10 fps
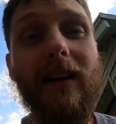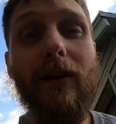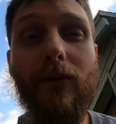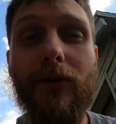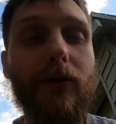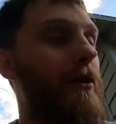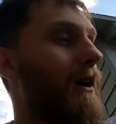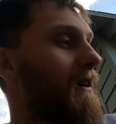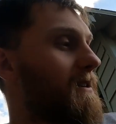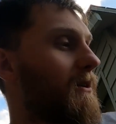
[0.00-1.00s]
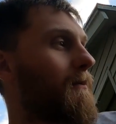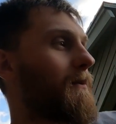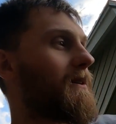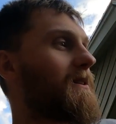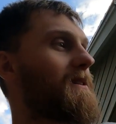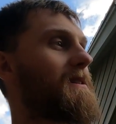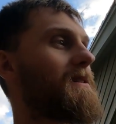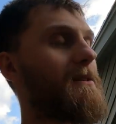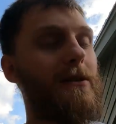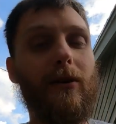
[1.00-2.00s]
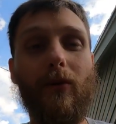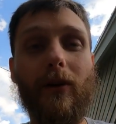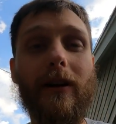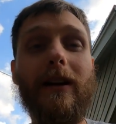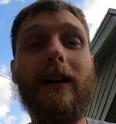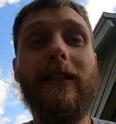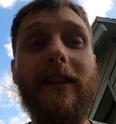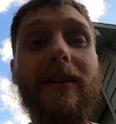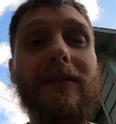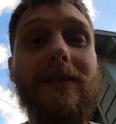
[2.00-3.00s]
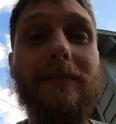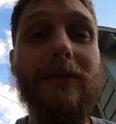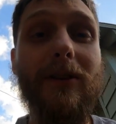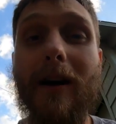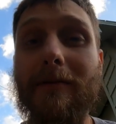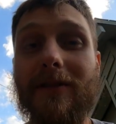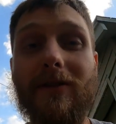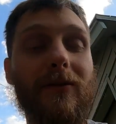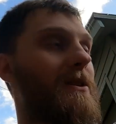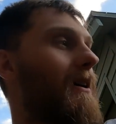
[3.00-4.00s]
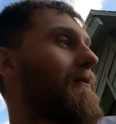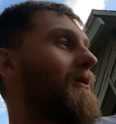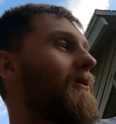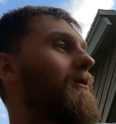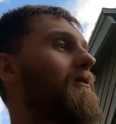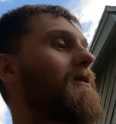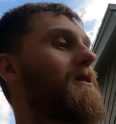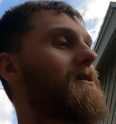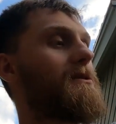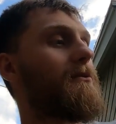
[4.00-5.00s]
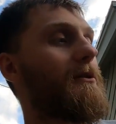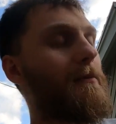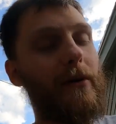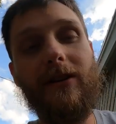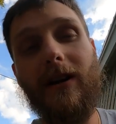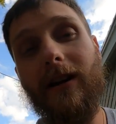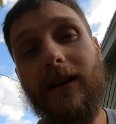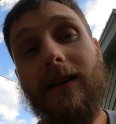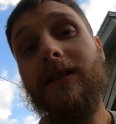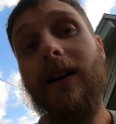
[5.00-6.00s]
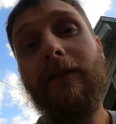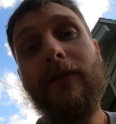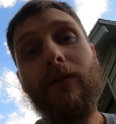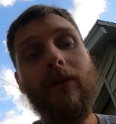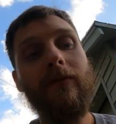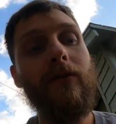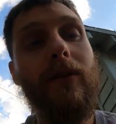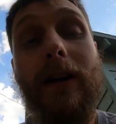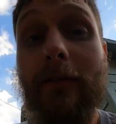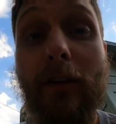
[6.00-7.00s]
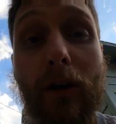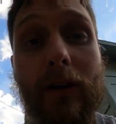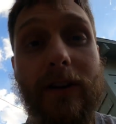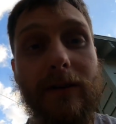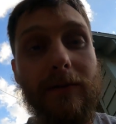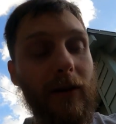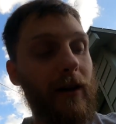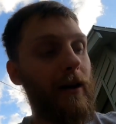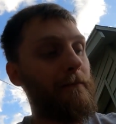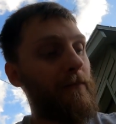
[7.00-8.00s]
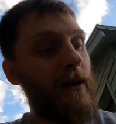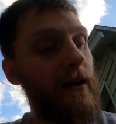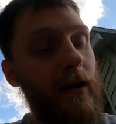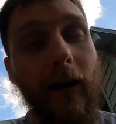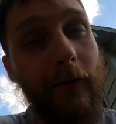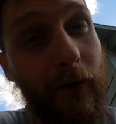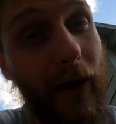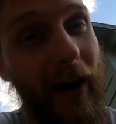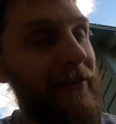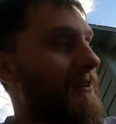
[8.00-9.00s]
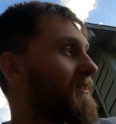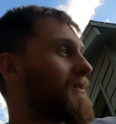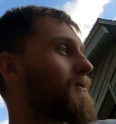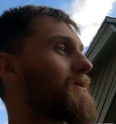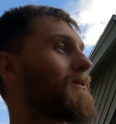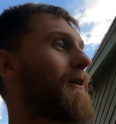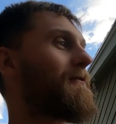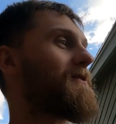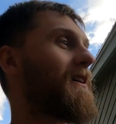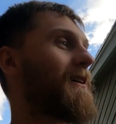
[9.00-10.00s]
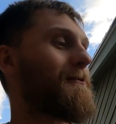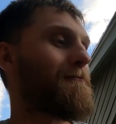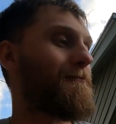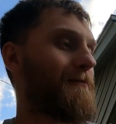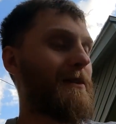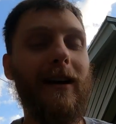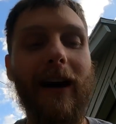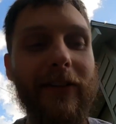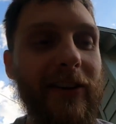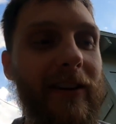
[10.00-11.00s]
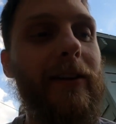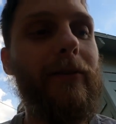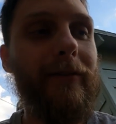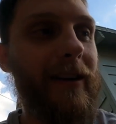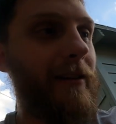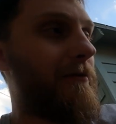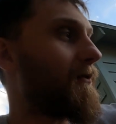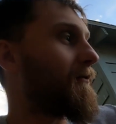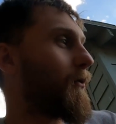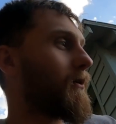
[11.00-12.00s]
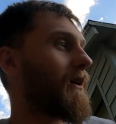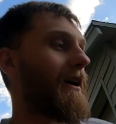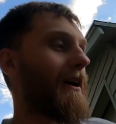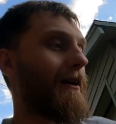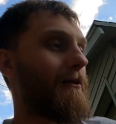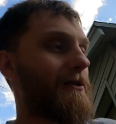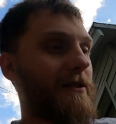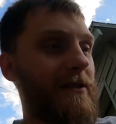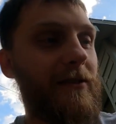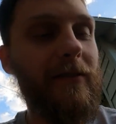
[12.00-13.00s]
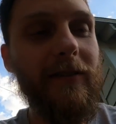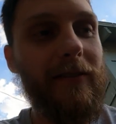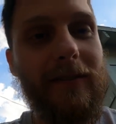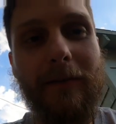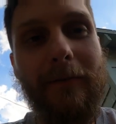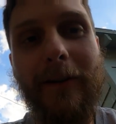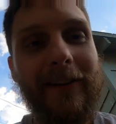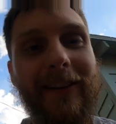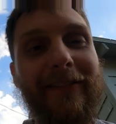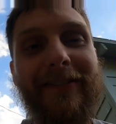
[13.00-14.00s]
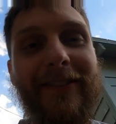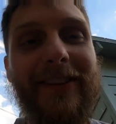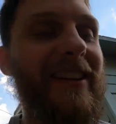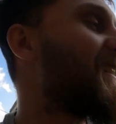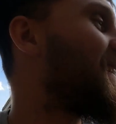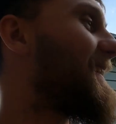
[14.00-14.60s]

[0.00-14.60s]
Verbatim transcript: And with you guys helping us, we're gonna hit 1,000 subscribers in no time at all. So we appreciate each and every one of you that have already subscribed. If you haven't, you still have time. I think Cohen gave you 48 hours yesterday or something like that funny.